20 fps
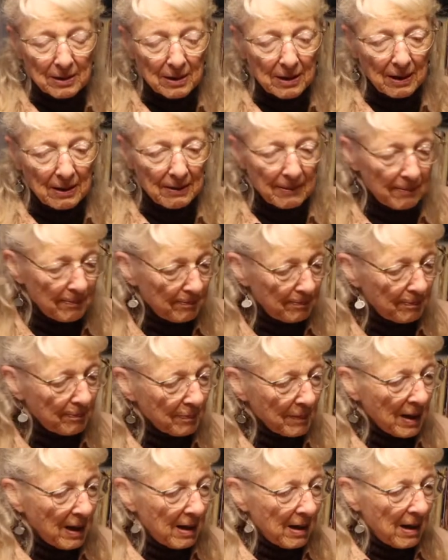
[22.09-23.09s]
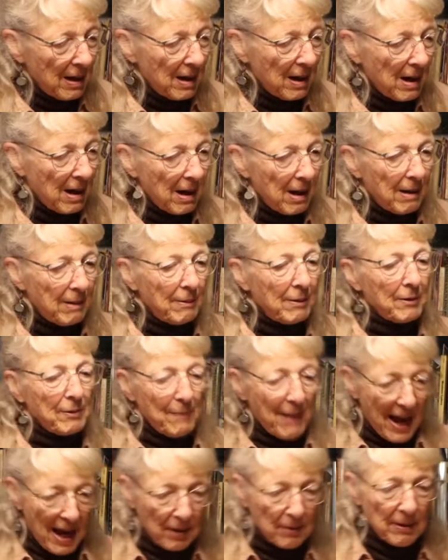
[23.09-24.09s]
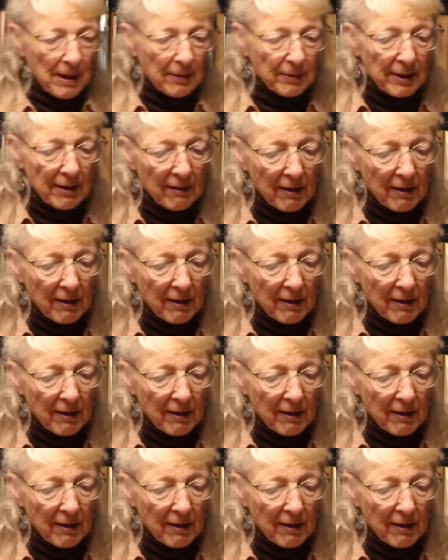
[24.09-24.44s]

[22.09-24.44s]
the background